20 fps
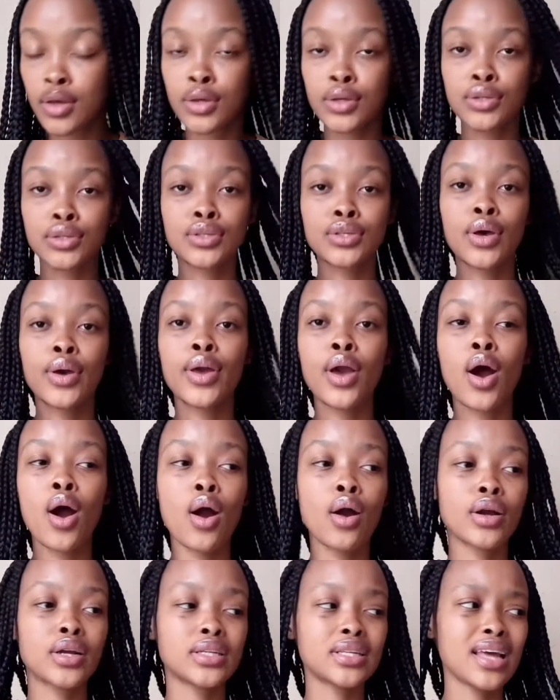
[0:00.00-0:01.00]
So
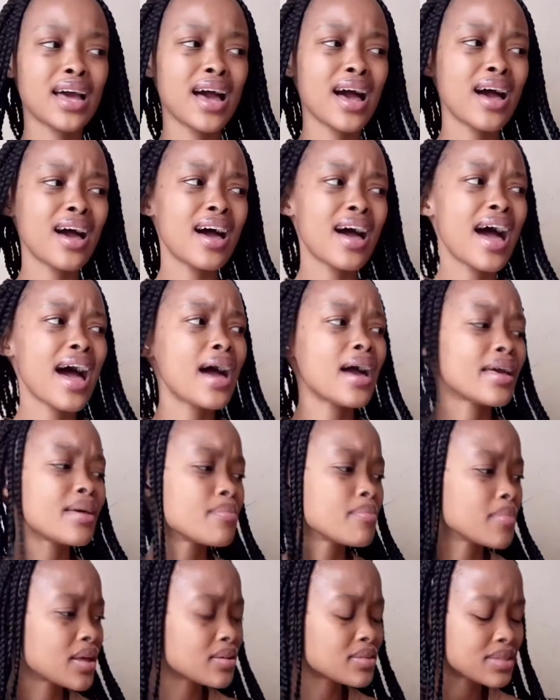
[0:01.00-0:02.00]
yeah,
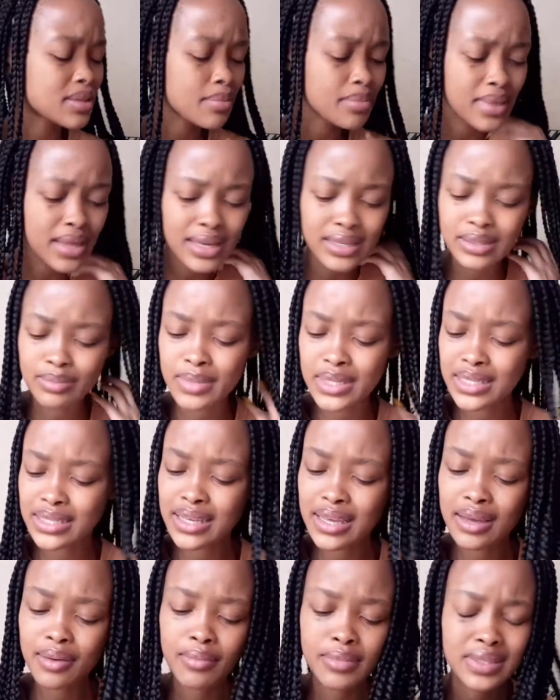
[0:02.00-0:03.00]
something is
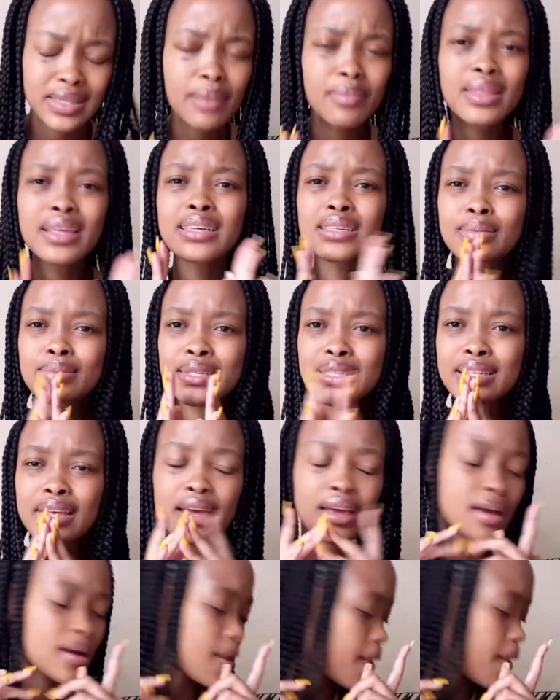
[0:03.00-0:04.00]
missing. Something is missing.